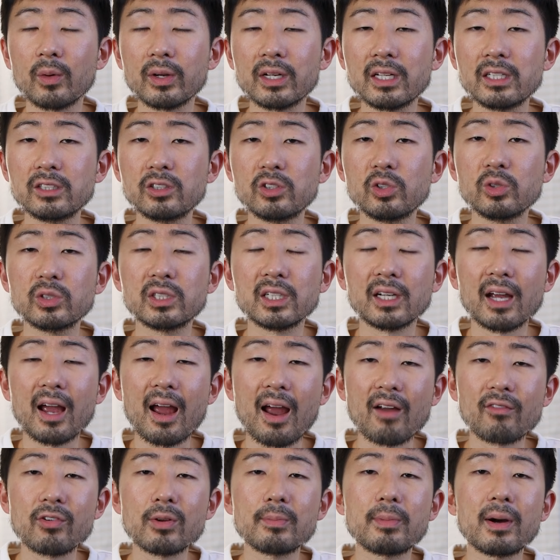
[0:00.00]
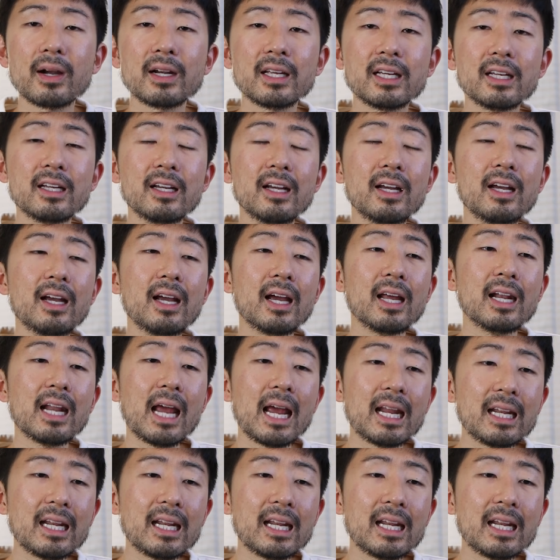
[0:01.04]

and he's using everybody and